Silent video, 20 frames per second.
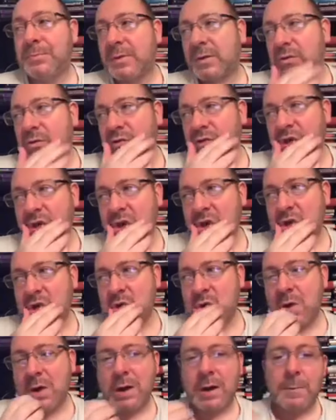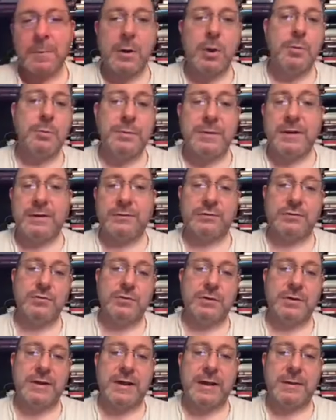So I'm hoping that's not
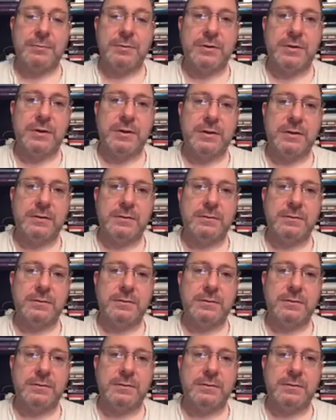going to happen here.